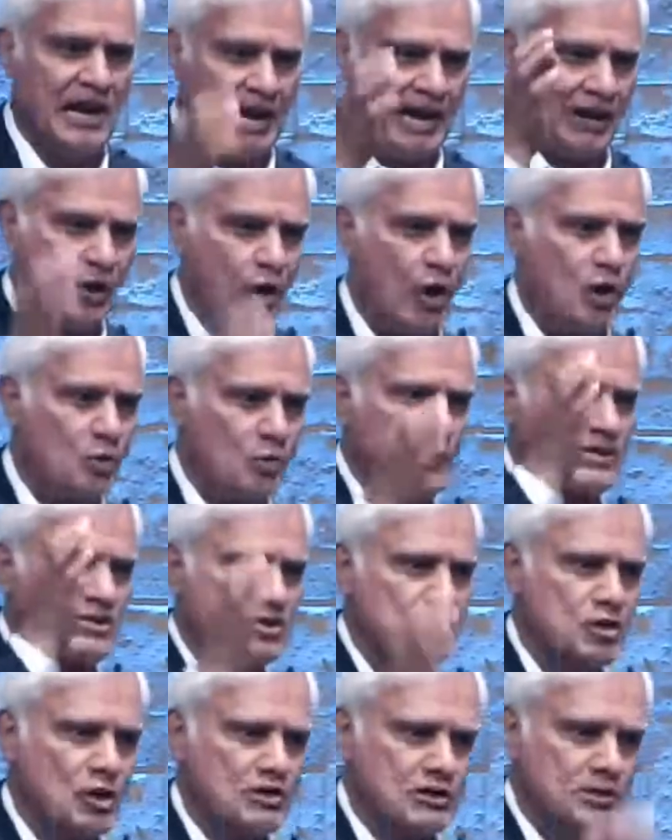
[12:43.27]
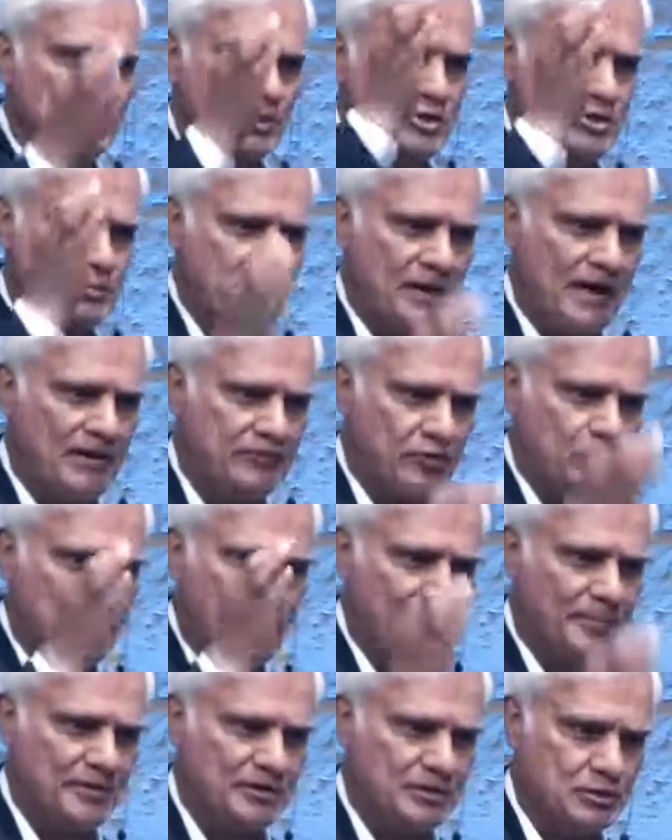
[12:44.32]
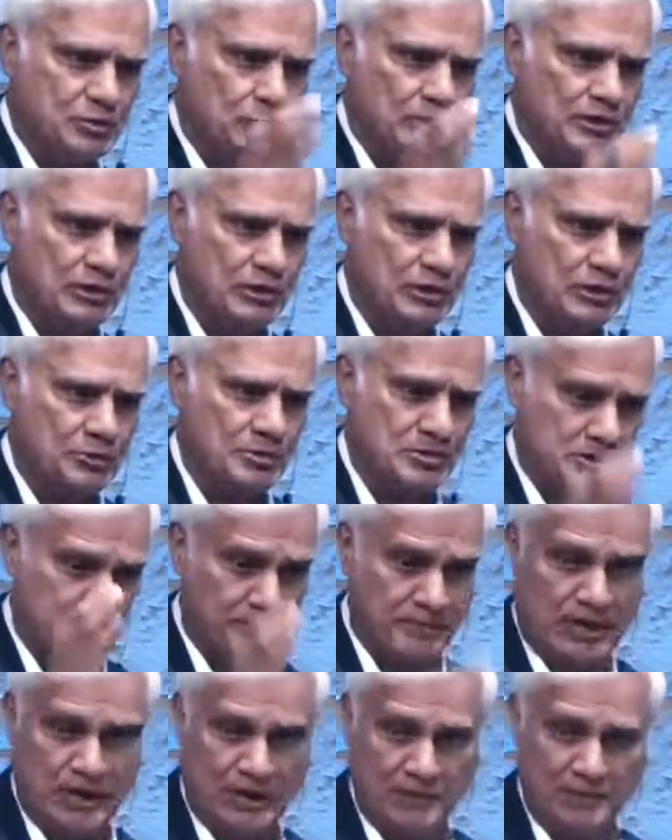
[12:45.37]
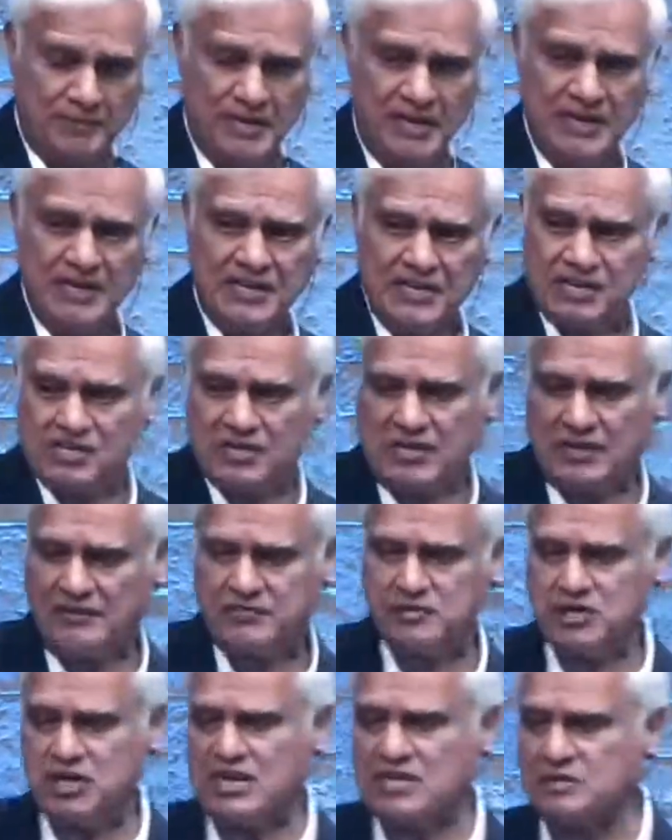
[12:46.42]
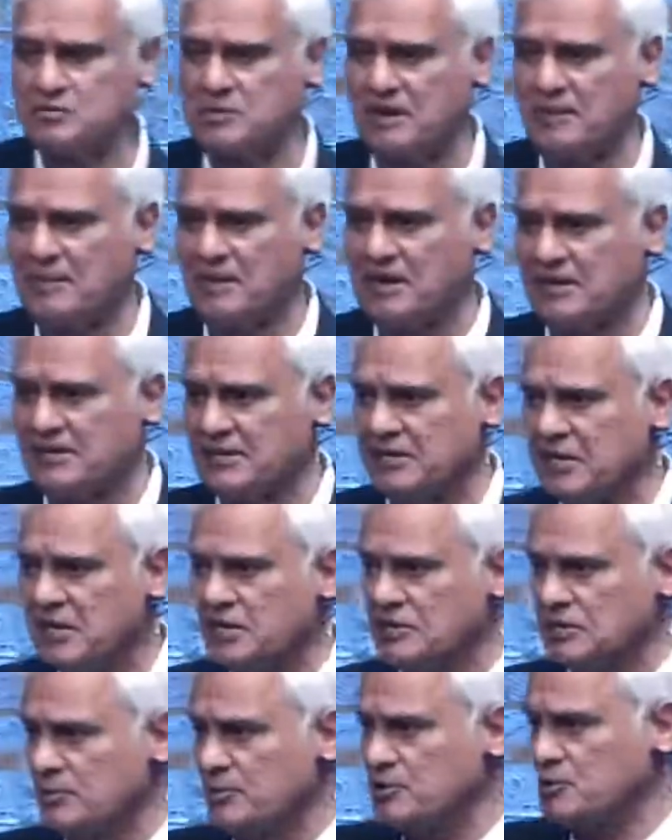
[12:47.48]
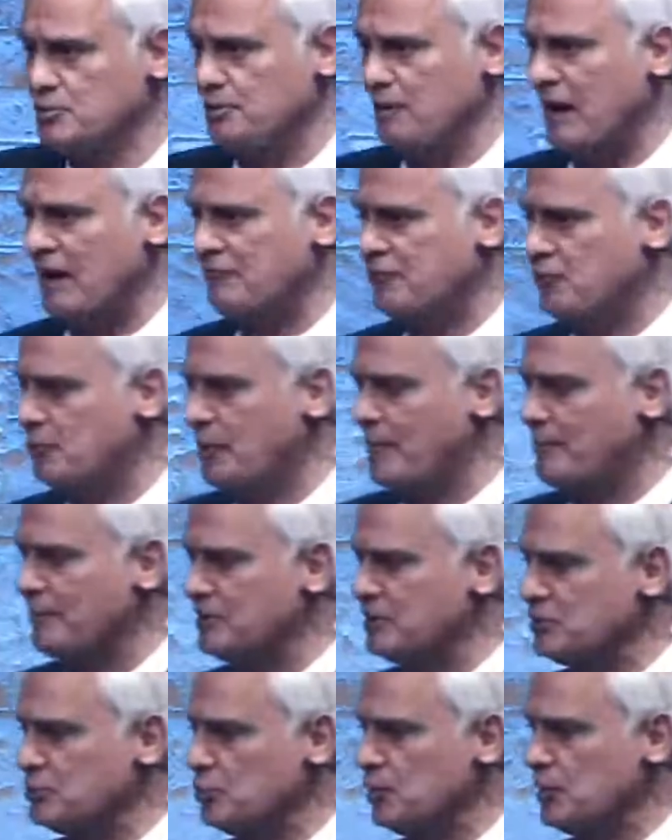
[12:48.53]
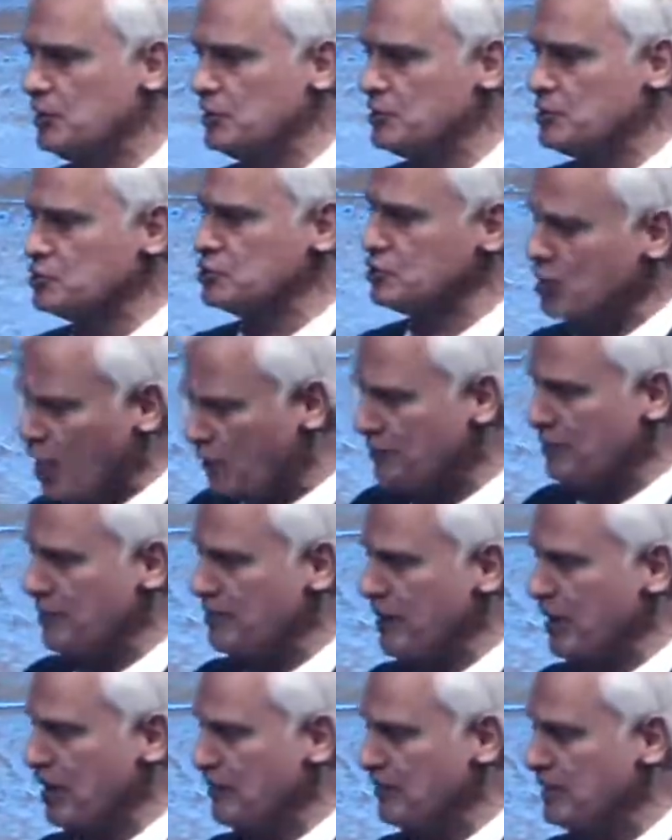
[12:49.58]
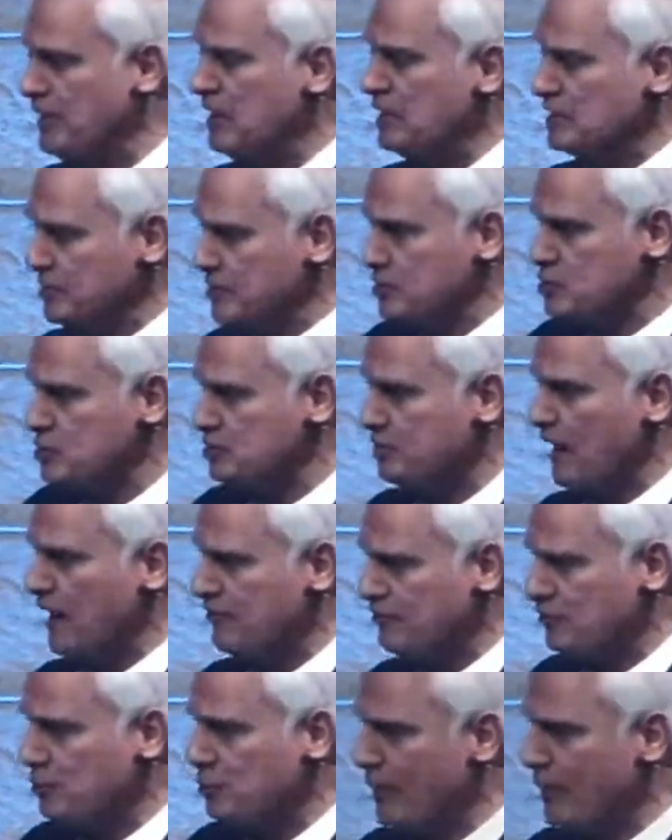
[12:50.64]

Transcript: 'I always thought the most powerful weapon in the world was the bomb.' He said, 'I've changed my mind. The most powerful weapon in the world is not the bomb. The most powerful